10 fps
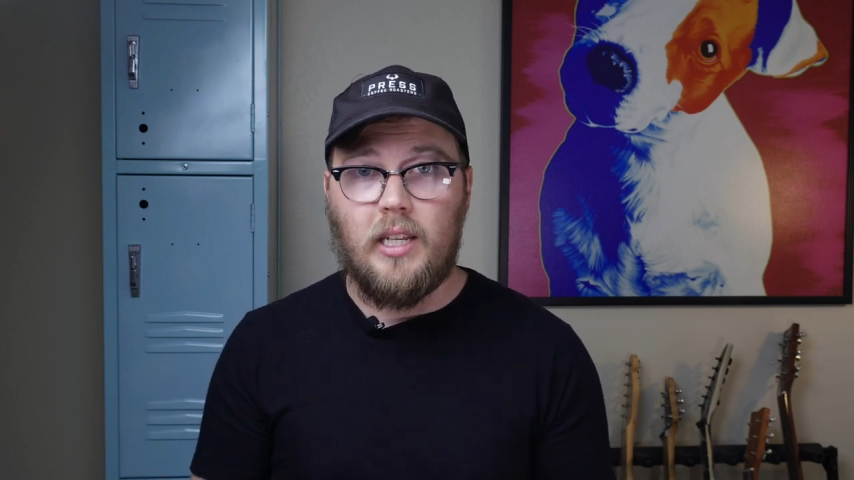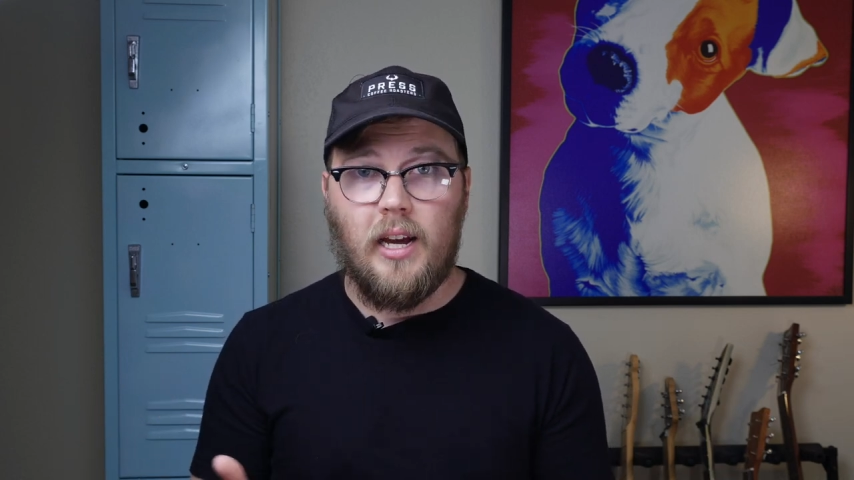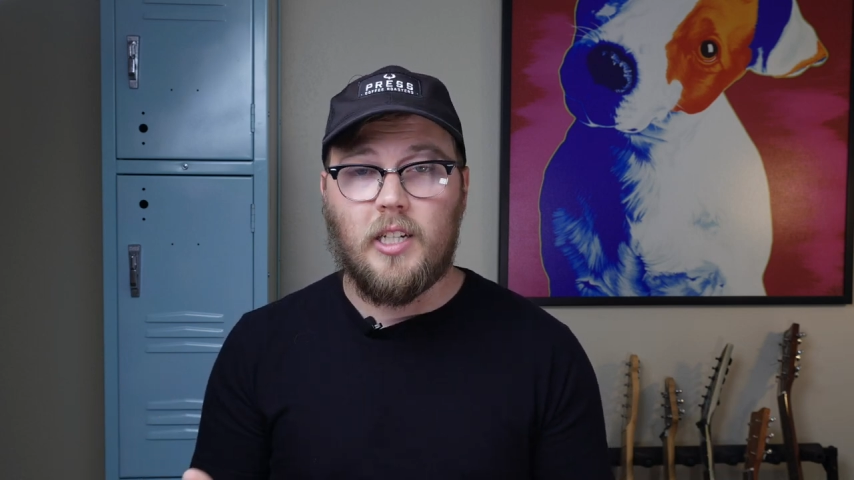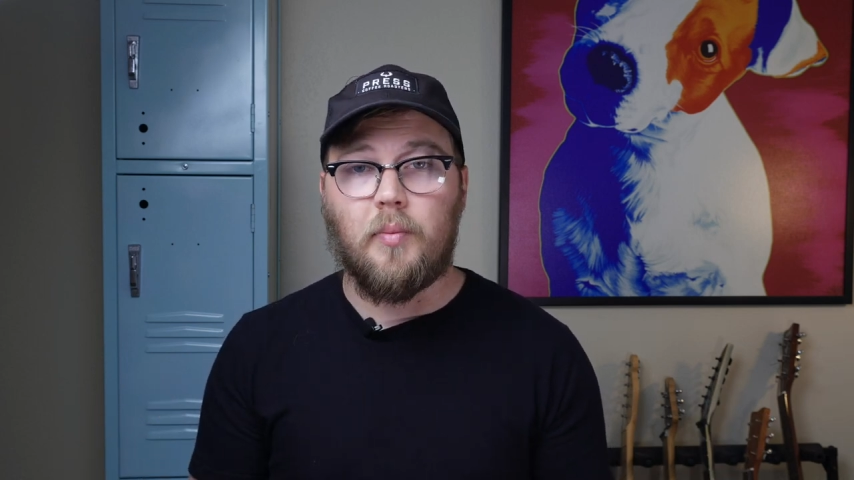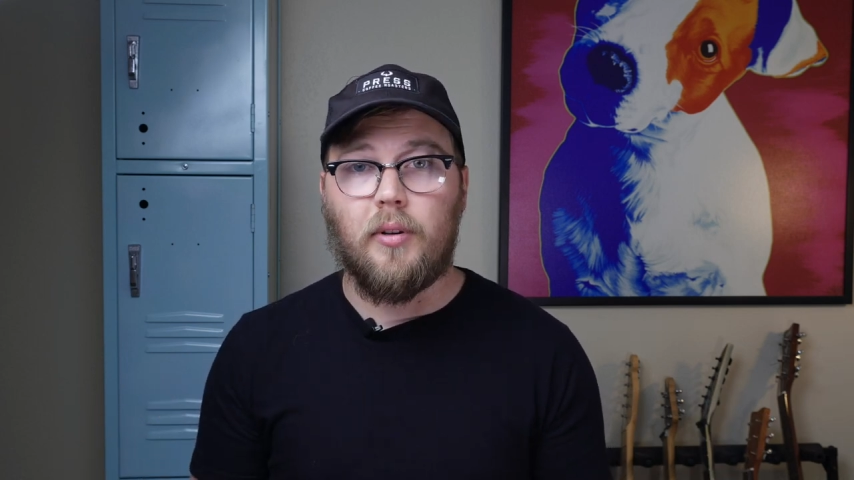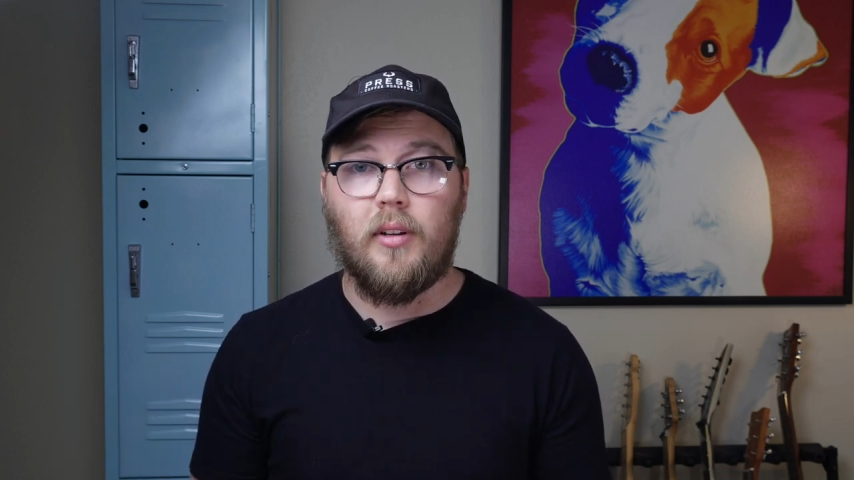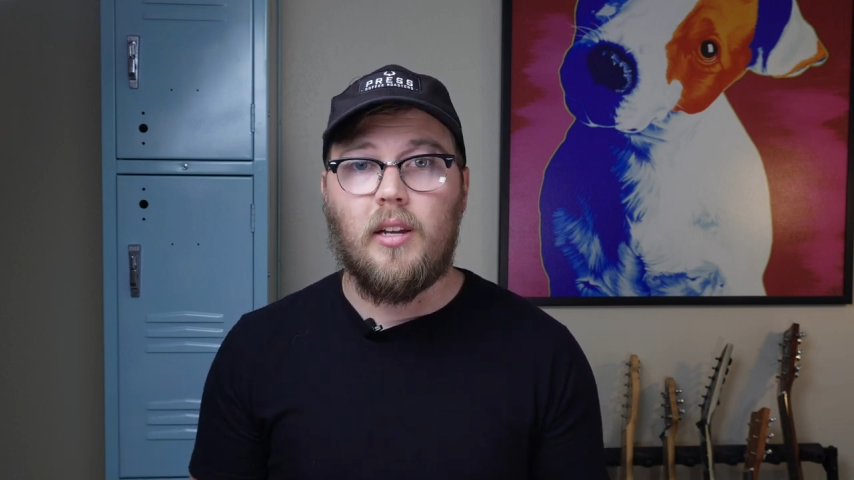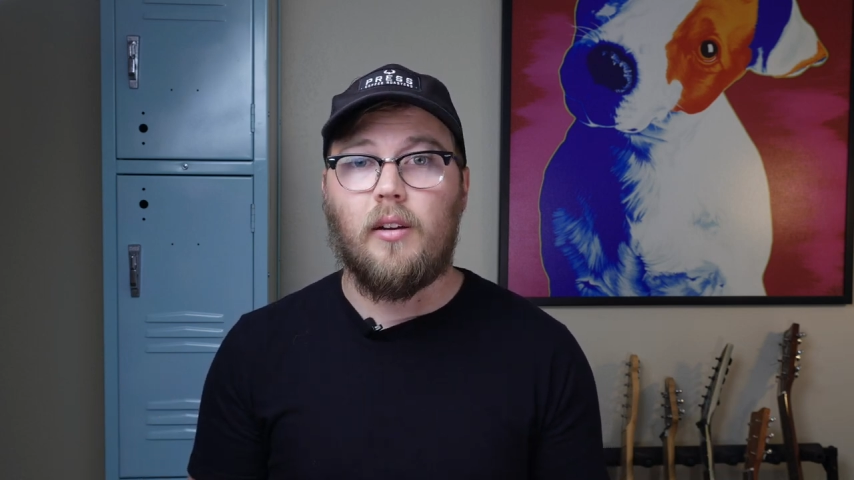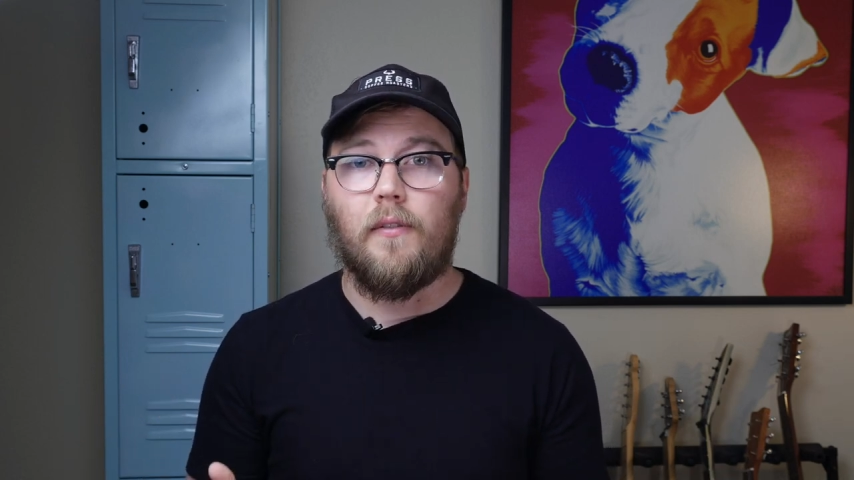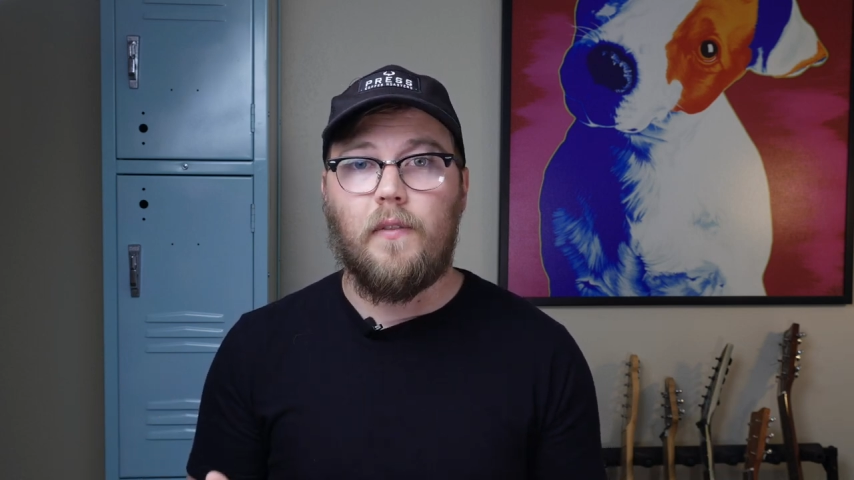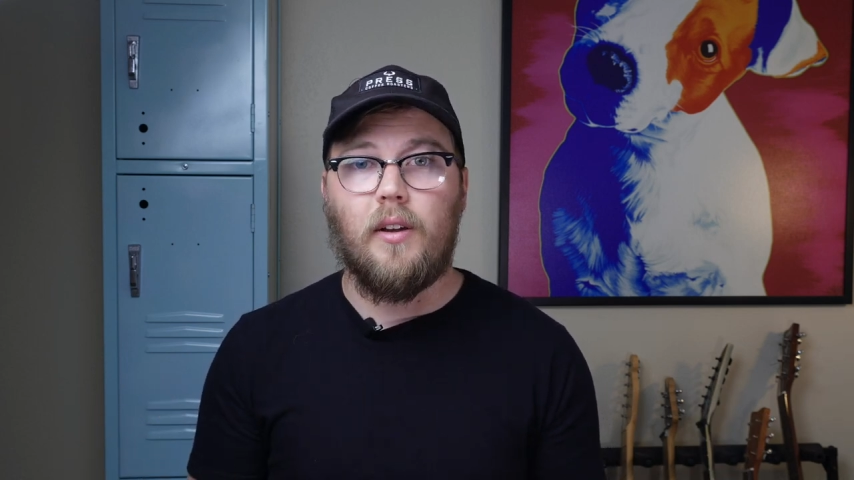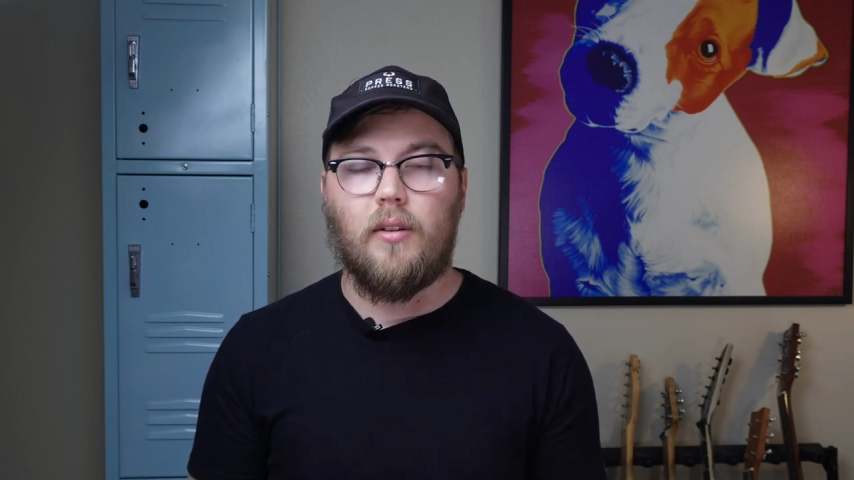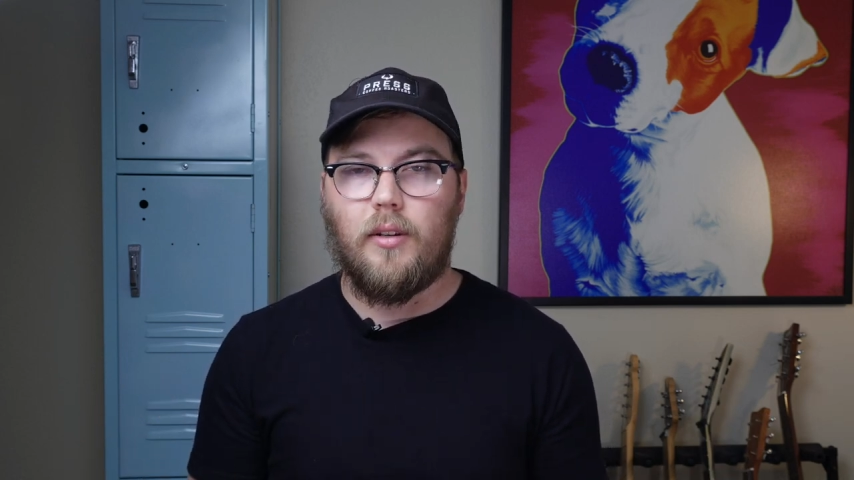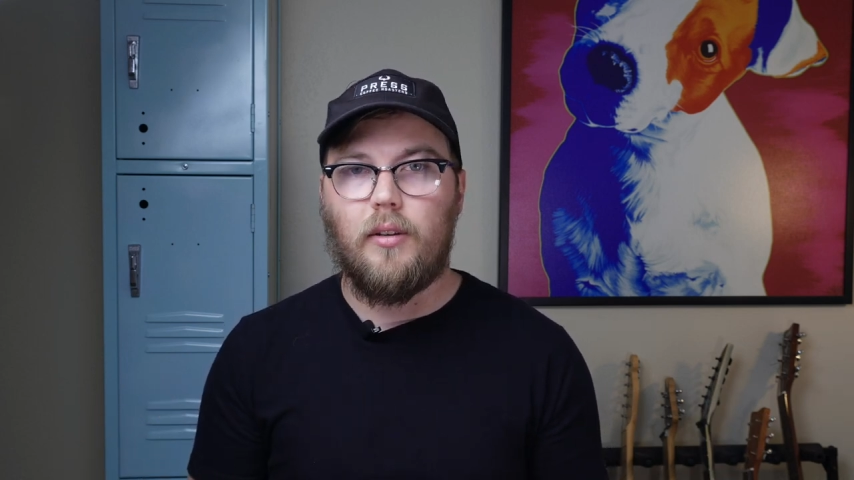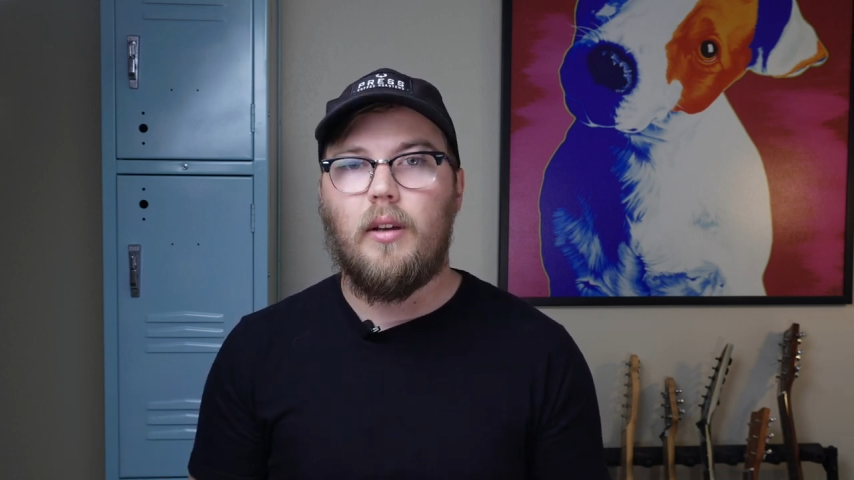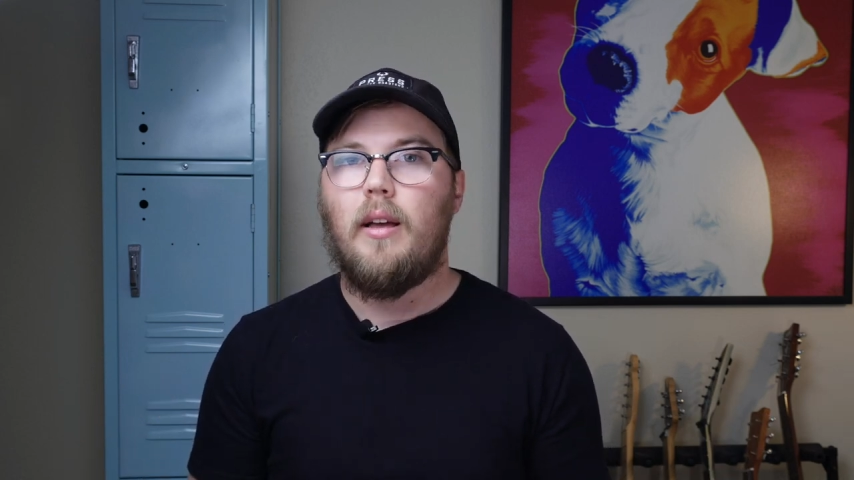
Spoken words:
the expert in your field.